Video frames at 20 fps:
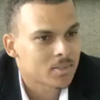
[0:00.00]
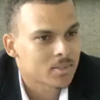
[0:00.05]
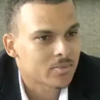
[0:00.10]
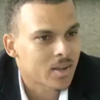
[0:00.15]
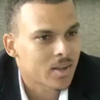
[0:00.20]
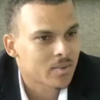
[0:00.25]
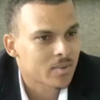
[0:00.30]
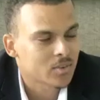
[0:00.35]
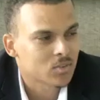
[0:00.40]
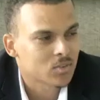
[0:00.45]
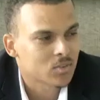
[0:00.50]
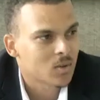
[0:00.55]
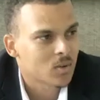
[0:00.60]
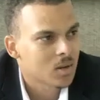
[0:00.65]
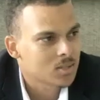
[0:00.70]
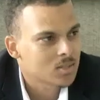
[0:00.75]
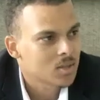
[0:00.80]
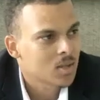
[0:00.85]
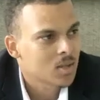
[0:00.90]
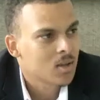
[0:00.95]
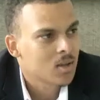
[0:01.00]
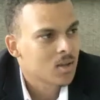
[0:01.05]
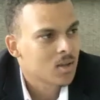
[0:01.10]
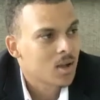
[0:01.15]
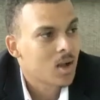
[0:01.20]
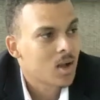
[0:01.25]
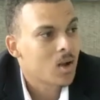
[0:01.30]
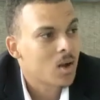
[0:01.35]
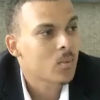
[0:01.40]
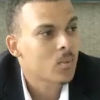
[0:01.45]
$500,
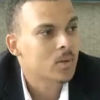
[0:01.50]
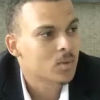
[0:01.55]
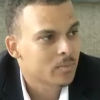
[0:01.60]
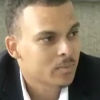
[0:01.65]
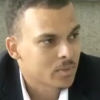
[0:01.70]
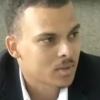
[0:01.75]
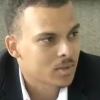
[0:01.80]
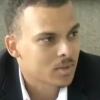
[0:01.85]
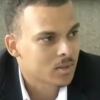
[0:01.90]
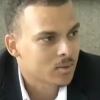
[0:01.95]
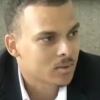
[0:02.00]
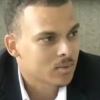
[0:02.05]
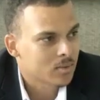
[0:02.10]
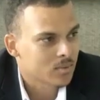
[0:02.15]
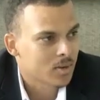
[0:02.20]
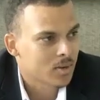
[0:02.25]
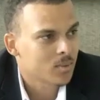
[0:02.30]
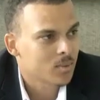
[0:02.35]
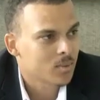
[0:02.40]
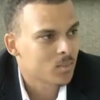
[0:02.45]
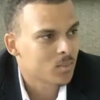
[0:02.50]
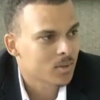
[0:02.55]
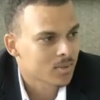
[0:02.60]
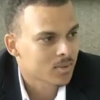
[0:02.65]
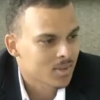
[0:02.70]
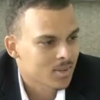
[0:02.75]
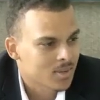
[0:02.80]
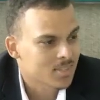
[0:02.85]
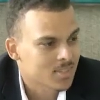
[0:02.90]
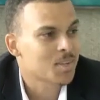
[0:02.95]
how will you feel, right?
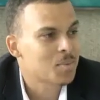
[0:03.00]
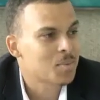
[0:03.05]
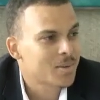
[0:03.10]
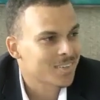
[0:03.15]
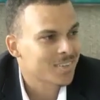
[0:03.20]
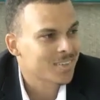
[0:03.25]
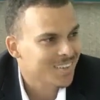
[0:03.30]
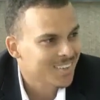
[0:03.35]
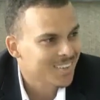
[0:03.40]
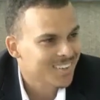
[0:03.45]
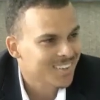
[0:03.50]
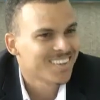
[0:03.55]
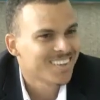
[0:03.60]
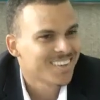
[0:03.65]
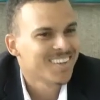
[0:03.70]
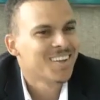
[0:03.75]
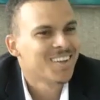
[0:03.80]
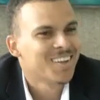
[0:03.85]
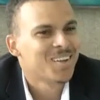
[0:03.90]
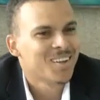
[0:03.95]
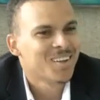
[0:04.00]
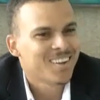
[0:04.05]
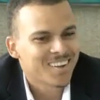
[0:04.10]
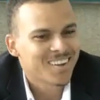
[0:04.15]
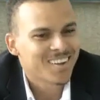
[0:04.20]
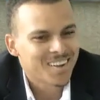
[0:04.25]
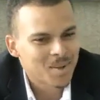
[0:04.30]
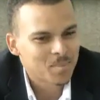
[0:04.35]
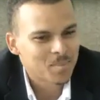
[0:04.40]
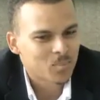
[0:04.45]
Can your stomach take it?
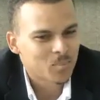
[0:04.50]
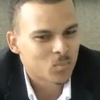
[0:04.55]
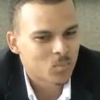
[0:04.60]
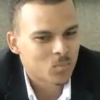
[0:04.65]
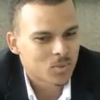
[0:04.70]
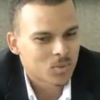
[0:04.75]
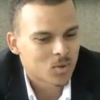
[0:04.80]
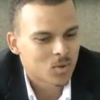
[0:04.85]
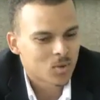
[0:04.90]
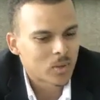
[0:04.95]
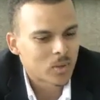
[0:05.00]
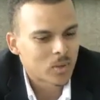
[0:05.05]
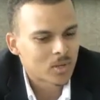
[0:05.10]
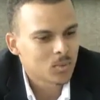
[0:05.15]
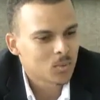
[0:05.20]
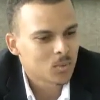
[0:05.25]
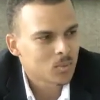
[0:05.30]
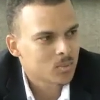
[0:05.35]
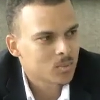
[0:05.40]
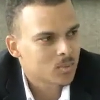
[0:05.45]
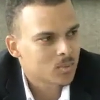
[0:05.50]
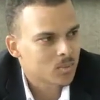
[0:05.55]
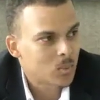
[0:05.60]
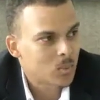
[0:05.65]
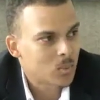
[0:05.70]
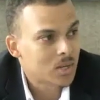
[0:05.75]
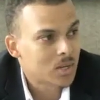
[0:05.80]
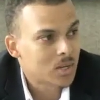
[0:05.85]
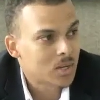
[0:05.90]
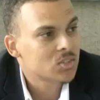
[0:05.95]

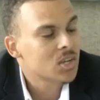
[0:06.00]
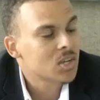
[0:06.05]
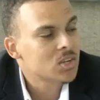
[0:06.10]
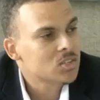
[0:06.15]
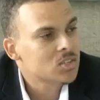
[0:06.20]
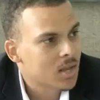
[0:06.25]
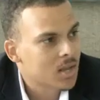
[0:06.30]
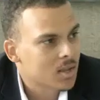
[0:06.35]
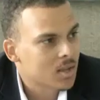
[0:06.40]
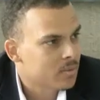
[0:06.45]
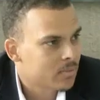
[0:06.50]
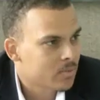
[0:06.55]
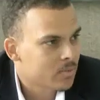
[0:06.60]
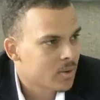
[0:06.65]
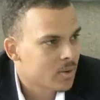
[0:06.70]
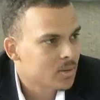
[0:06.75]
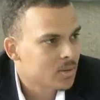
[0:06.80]
Will it change your life, right?